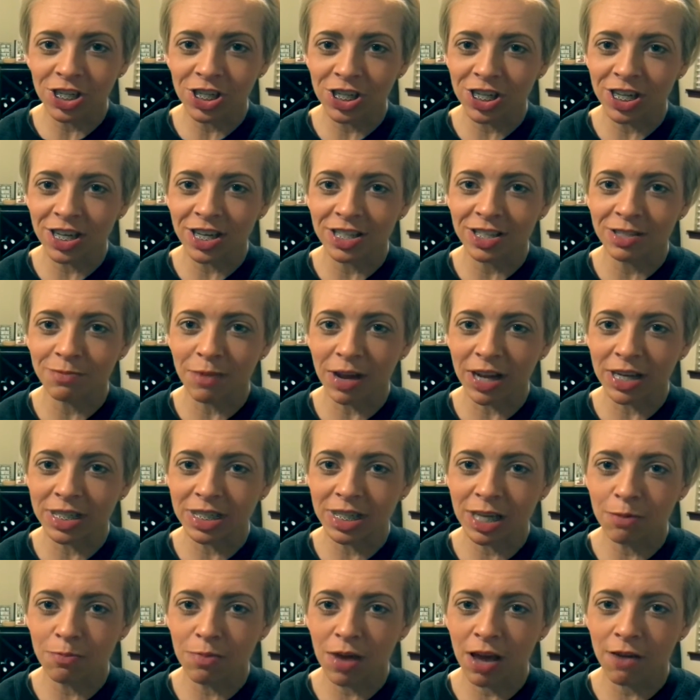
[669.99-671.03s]
She is my
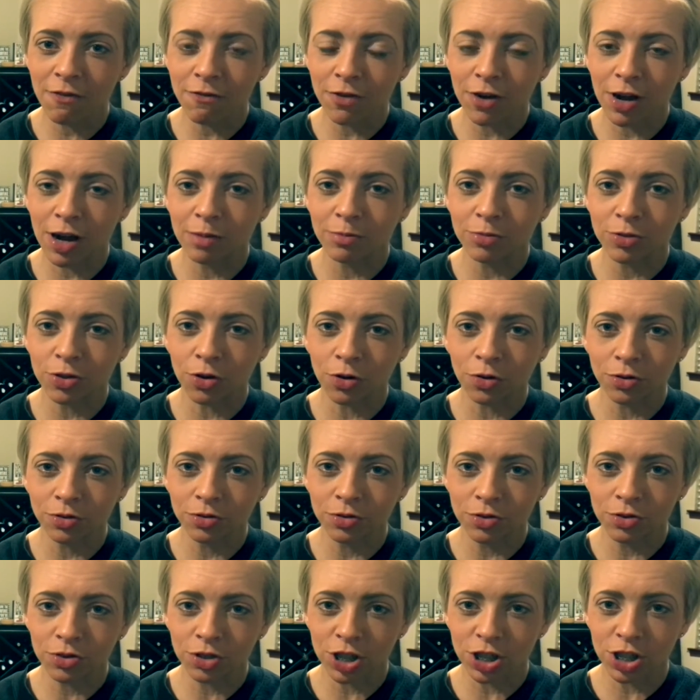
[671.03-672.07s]
teammate from Total
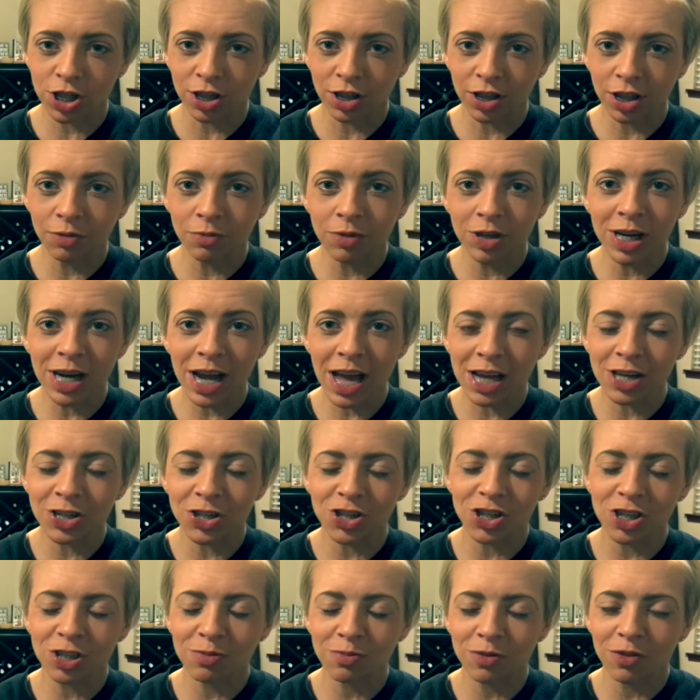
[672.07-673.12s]
Nutrition Linwood and
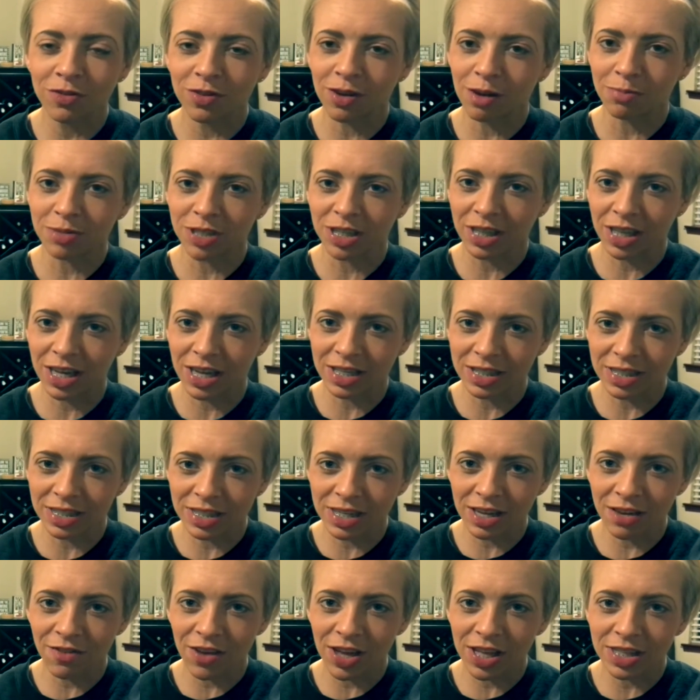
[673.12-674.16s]
just moved up to Lake
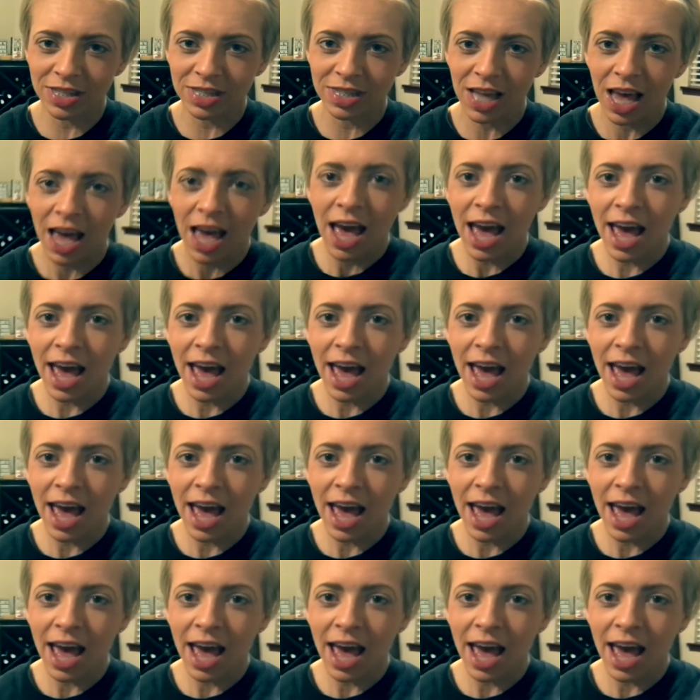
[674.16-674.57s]
Stevens